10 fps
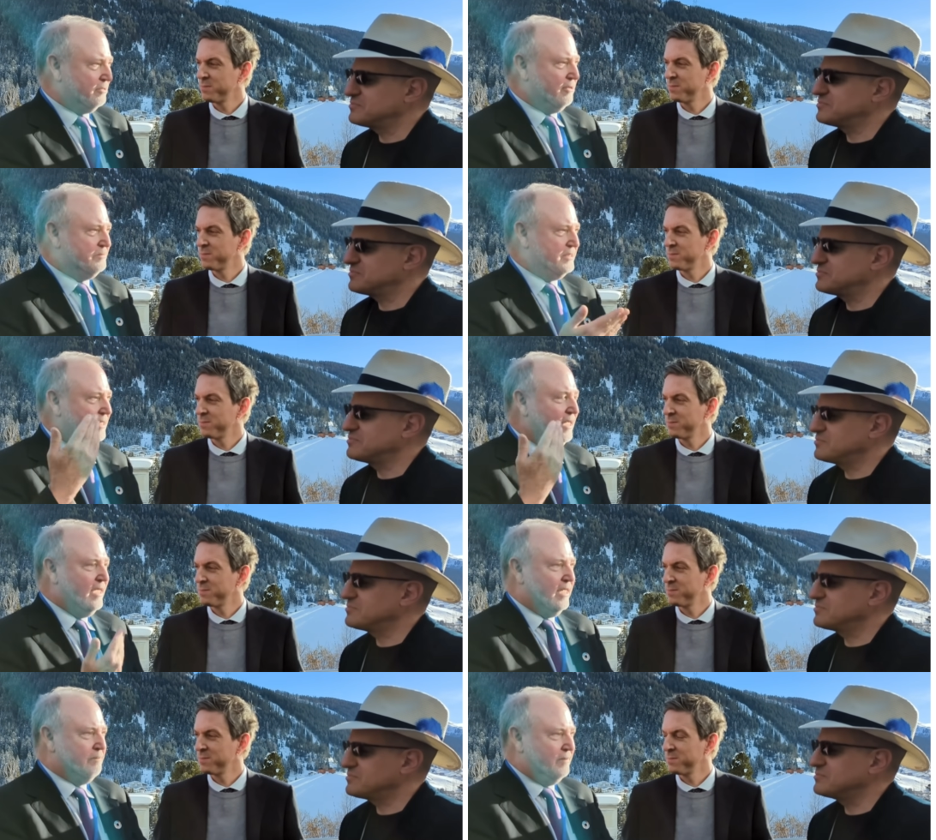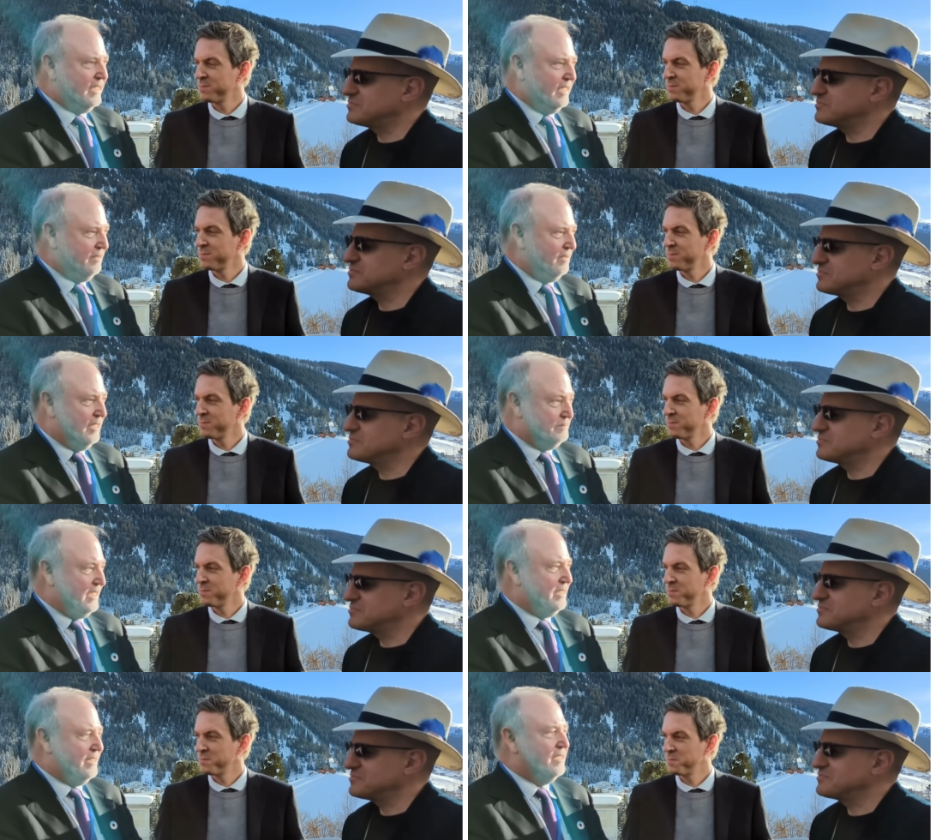Speaker 1: encryption and get it
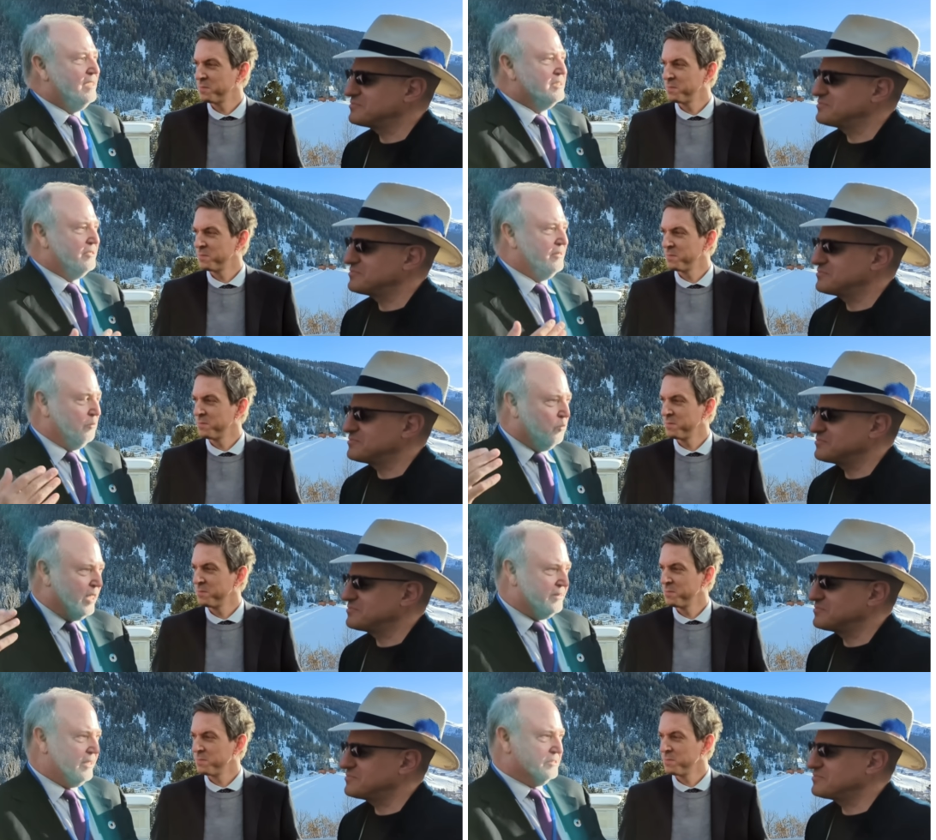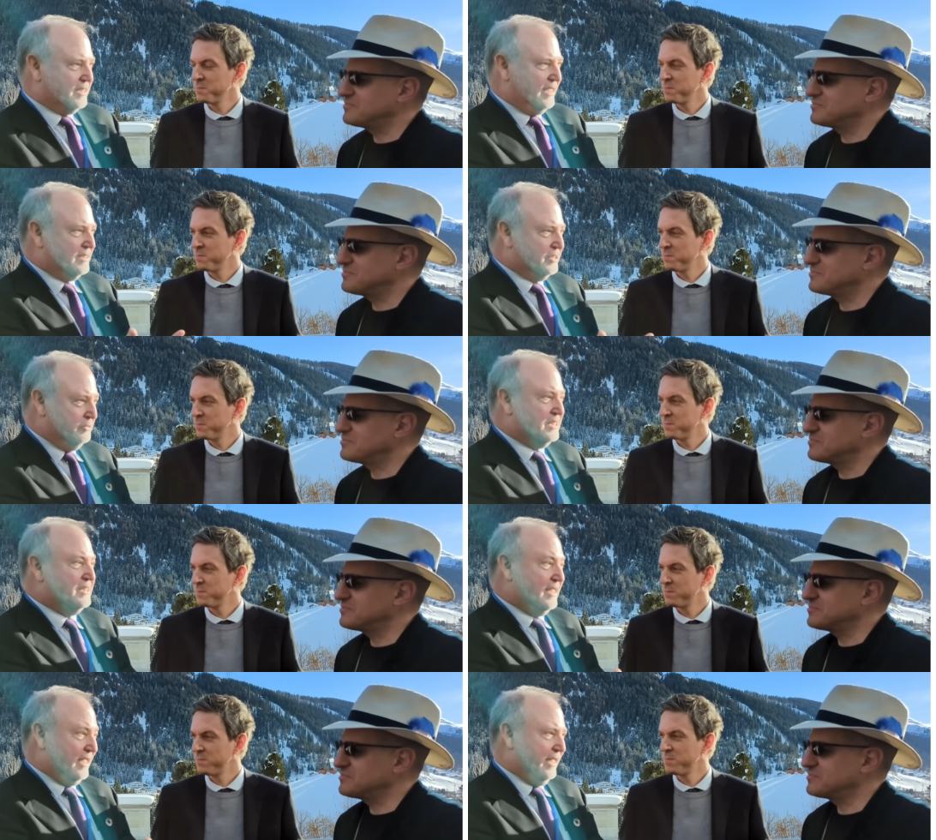updated so that when those things do
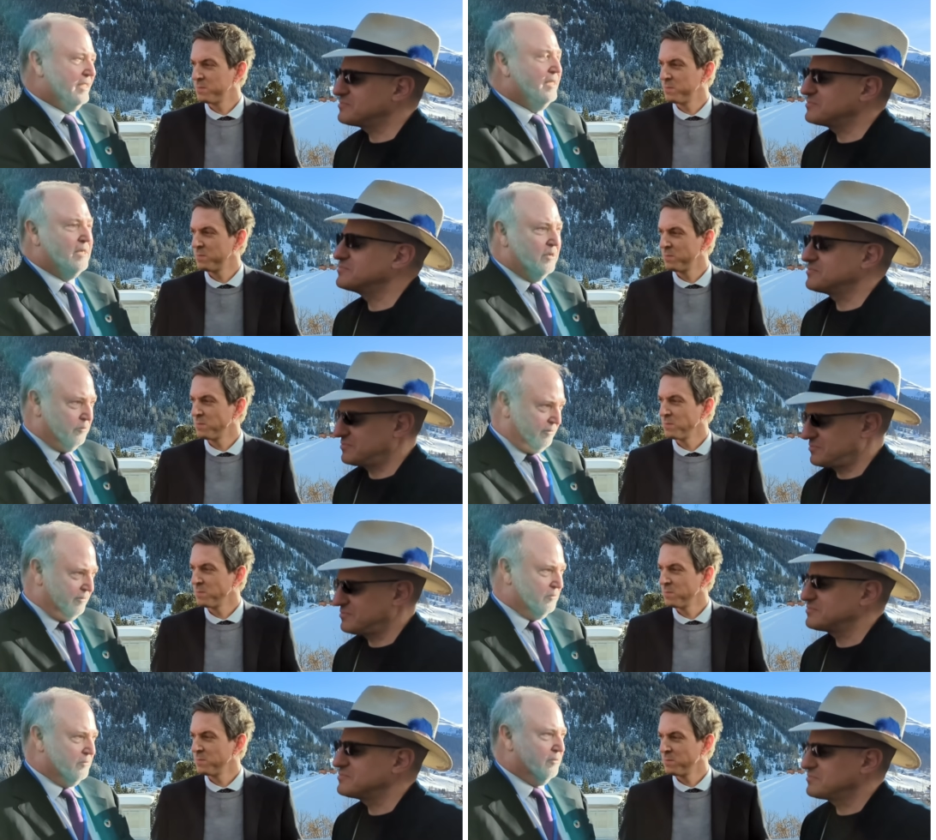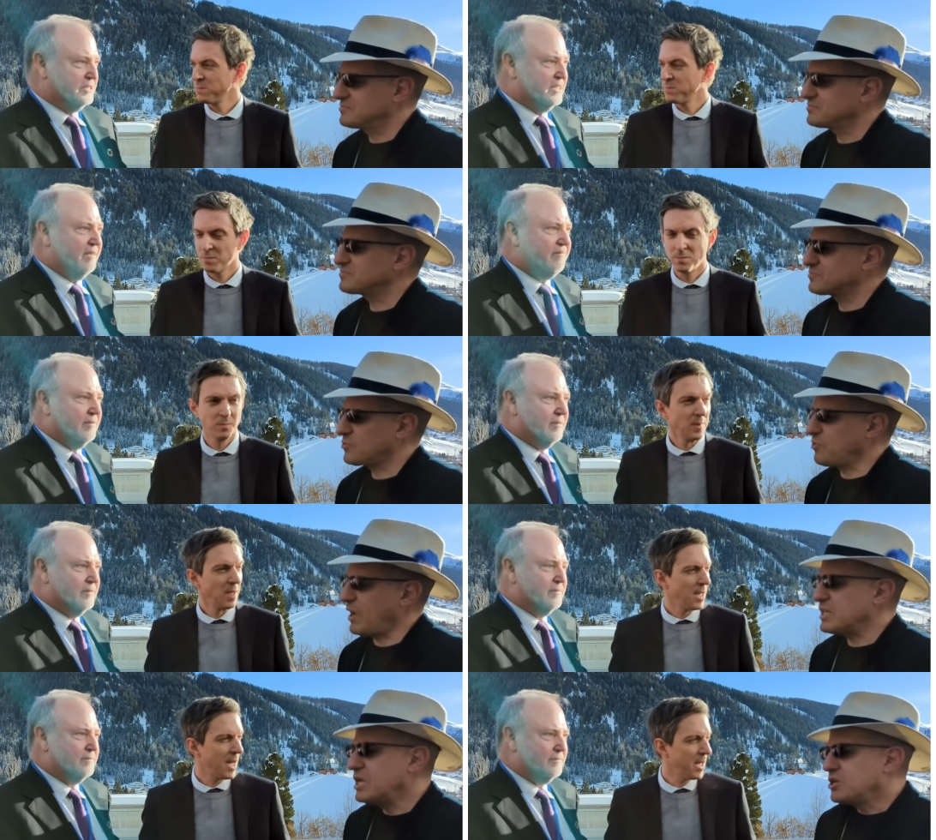sneak in, we're we're safe.
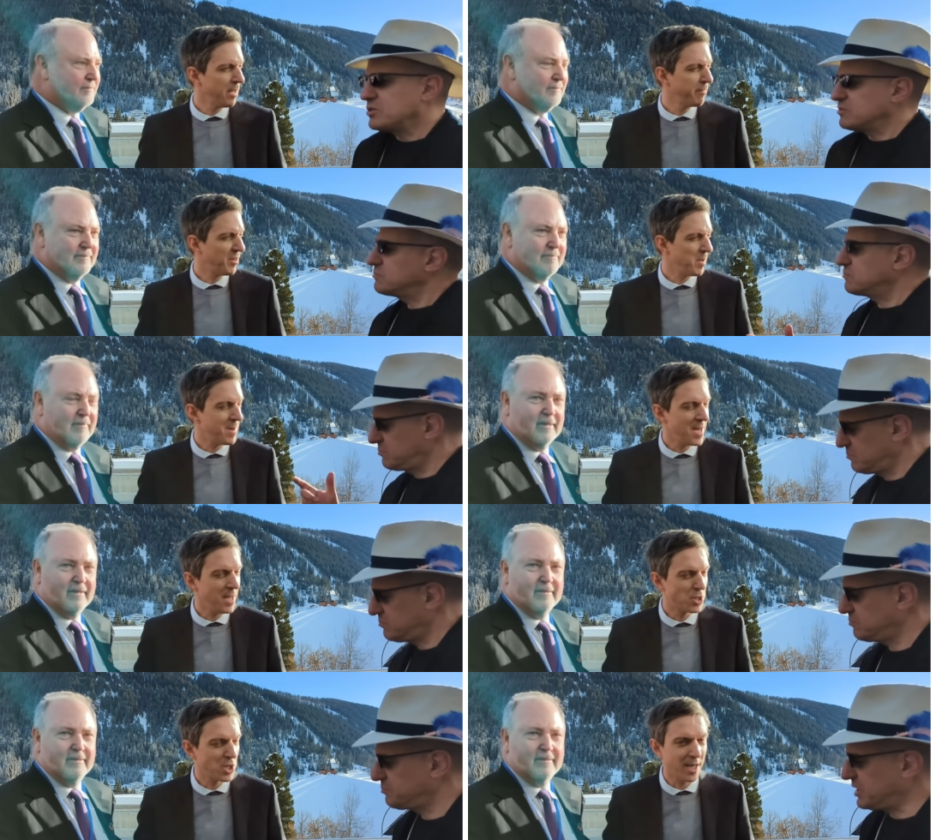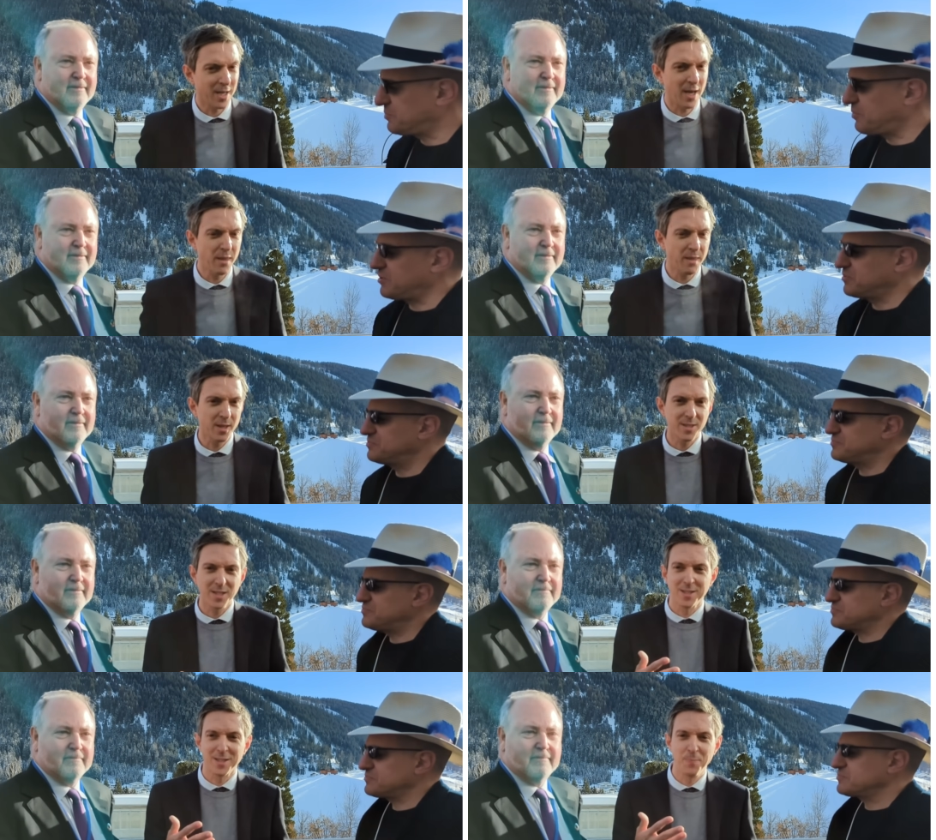Great.
Speaker 2: Yeah, if I may, Jack, I think
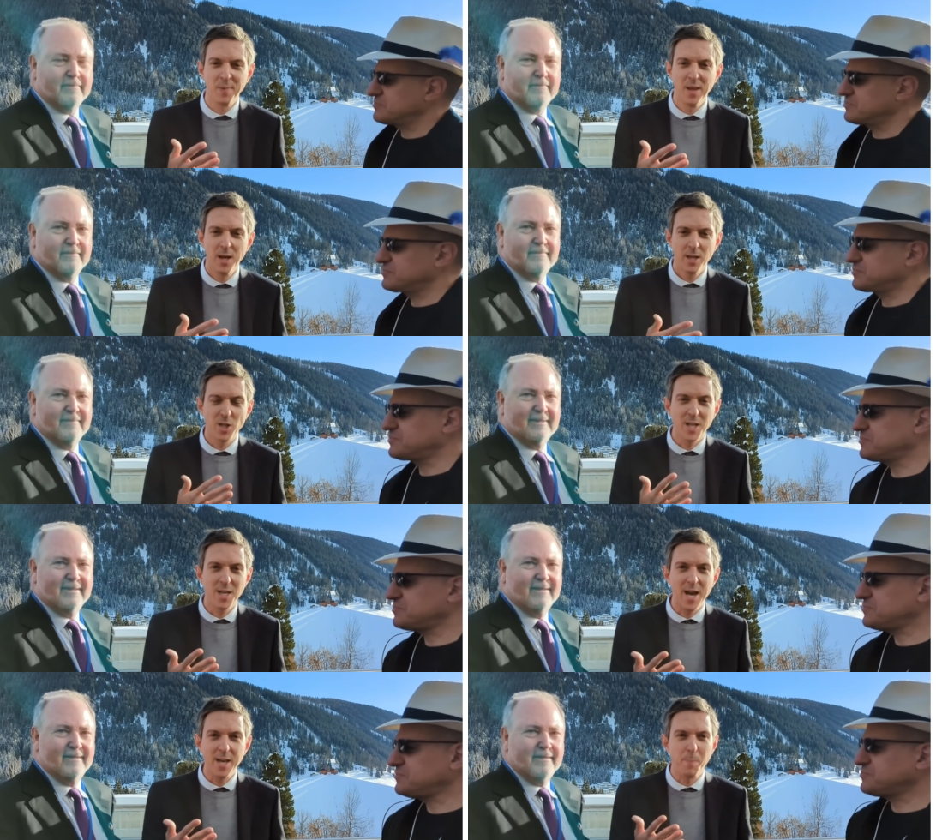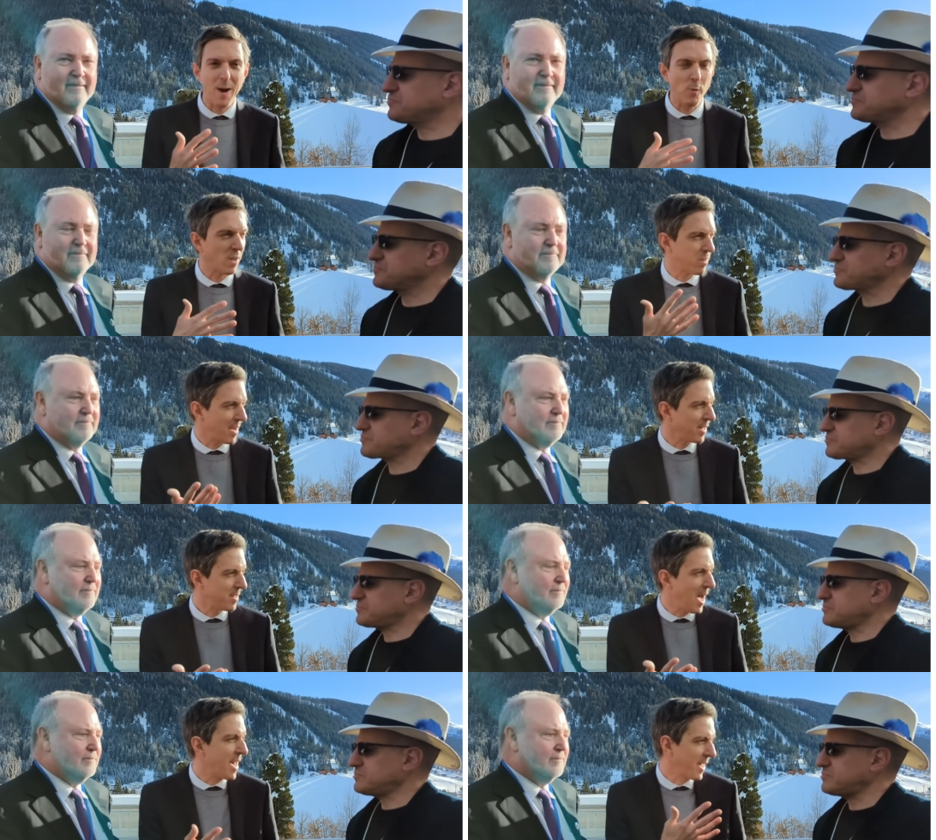that. Uh, Gen AI powered
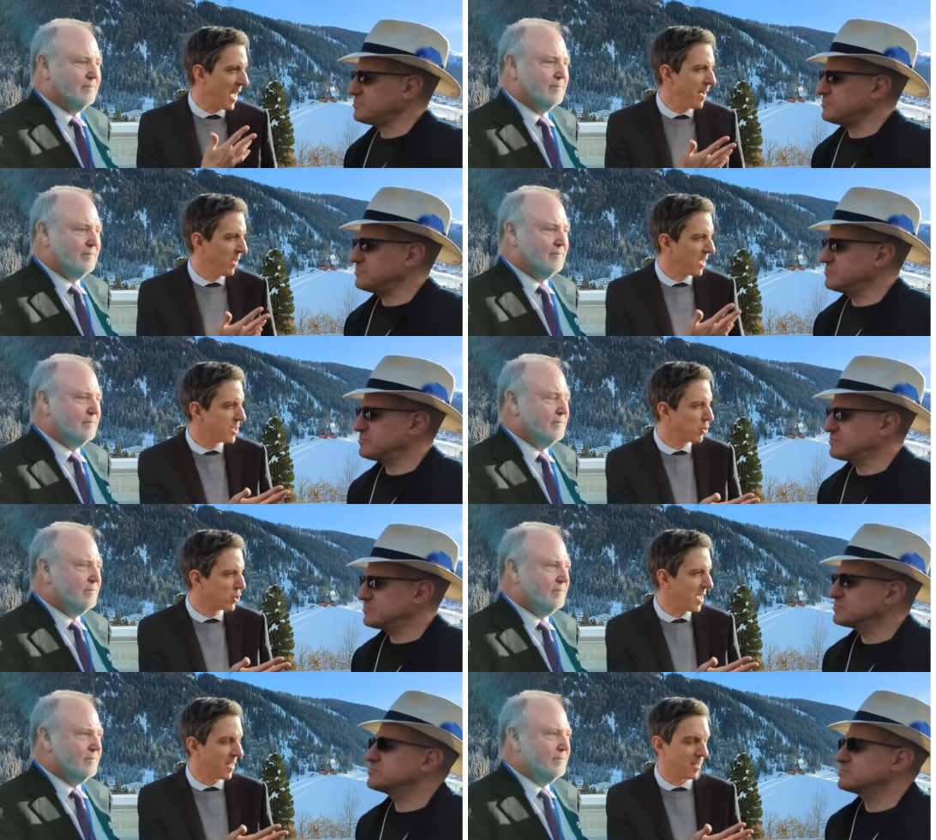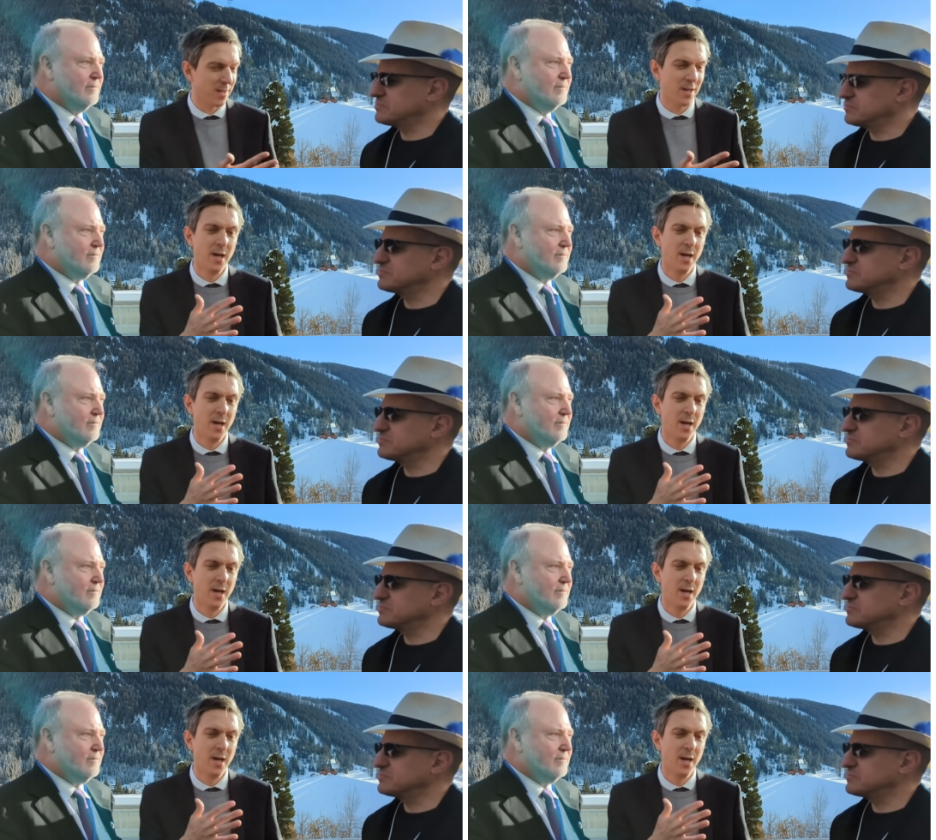threats are coming. As you said, uh,